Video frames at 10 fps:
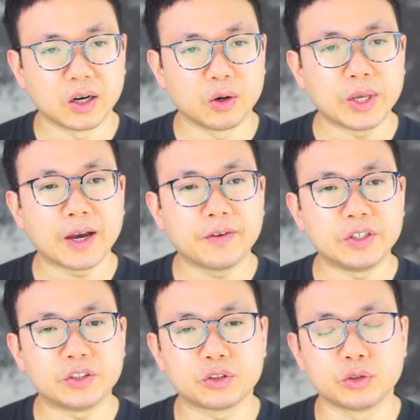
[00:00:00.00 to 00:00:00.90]
we have
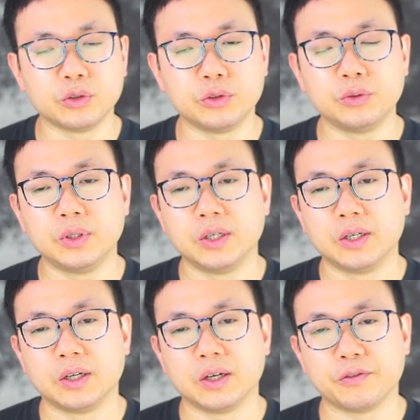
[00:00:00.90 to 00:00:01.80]
these two
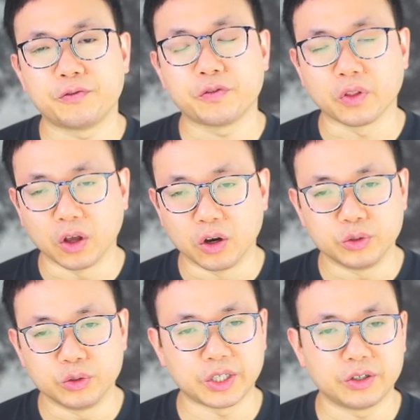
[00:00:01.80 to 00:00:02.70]
flows
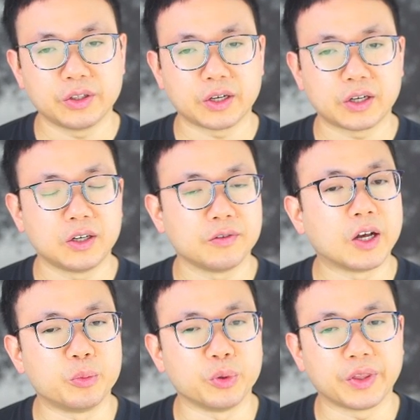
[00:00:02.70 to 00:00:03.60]
here that kind of
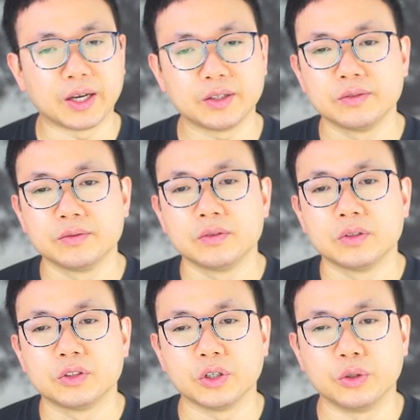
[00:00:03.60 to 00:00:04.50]
help with that.
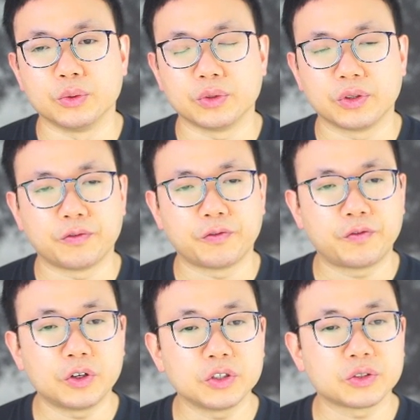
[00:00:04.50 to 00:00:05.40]
So the
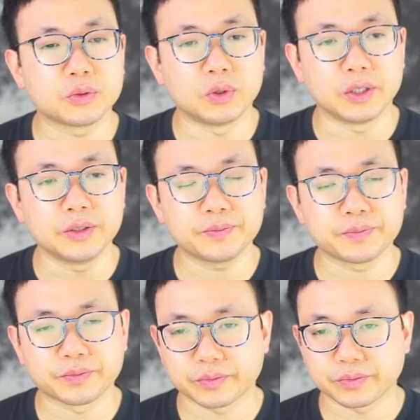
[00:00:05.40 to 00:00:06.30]
first one
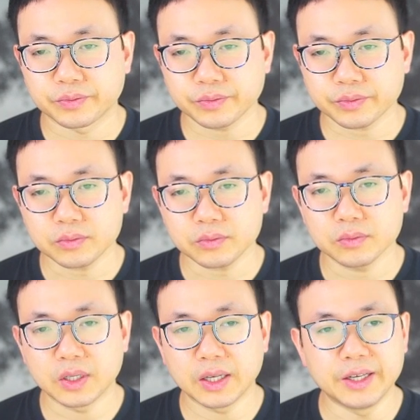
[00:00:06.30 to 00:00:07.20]

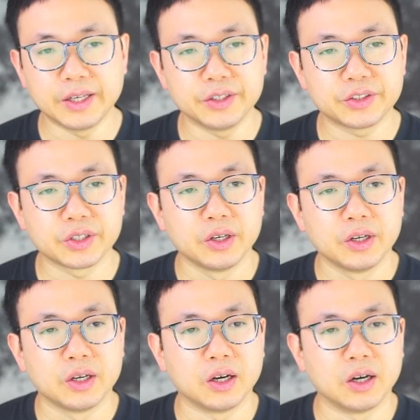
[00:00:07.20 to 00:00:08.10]
is
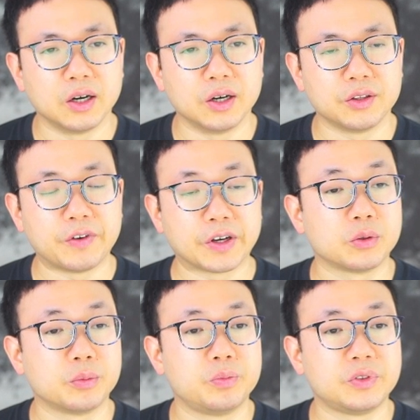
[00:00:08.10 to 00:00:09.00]
the
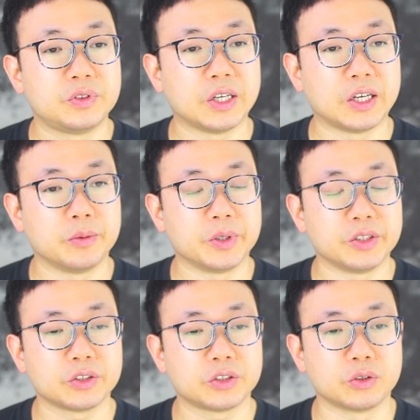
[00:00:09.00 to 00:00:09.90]
vector
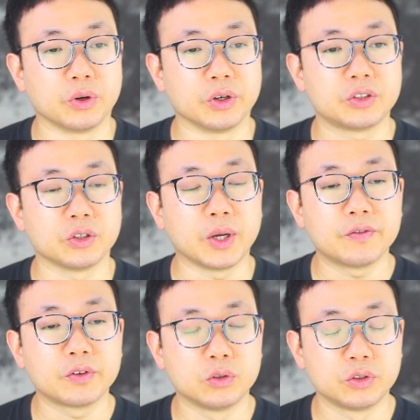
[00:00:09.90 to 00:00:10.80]
database storage. So we have
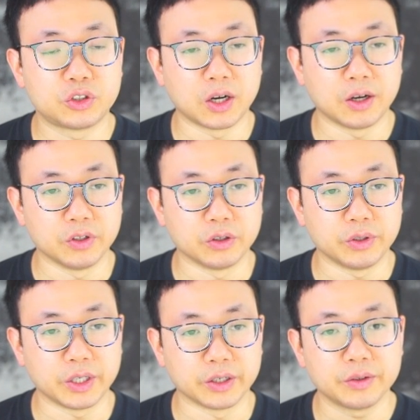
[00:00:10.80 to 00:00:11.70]
a Google Drive node
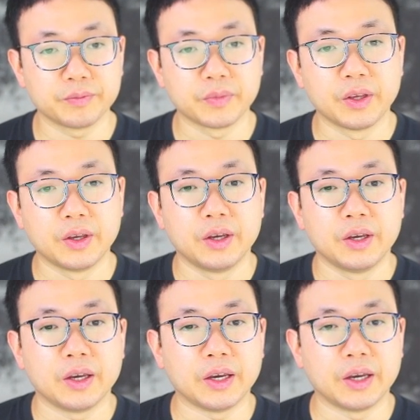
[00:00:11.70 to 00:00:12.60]
here,
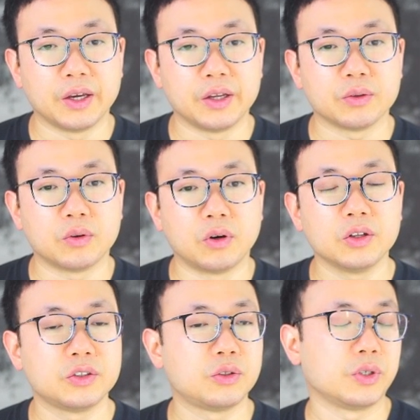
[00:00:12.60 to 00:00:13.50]
and
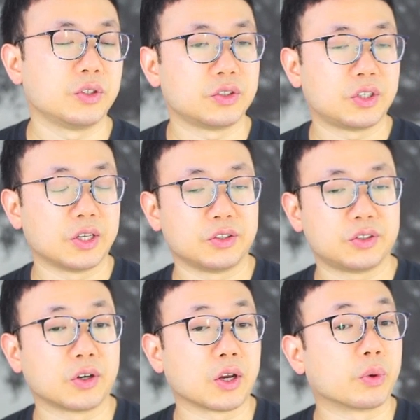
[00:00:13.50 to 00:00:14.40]
all it's doing is it says,
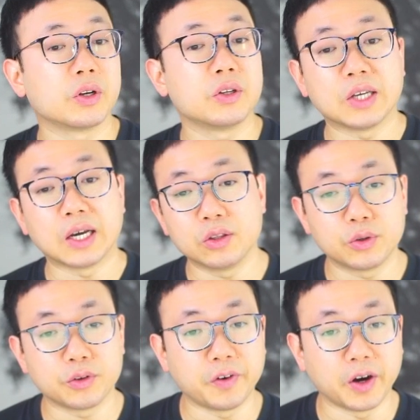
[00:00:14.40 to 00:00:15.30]
okay, we're going to download
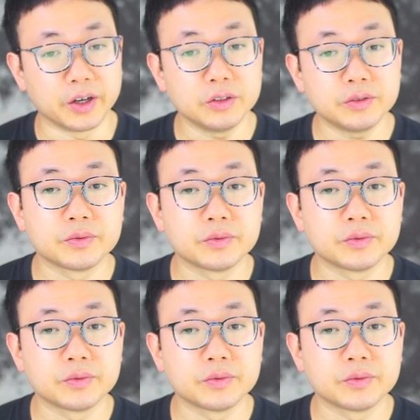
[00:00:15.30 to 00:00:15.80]
a file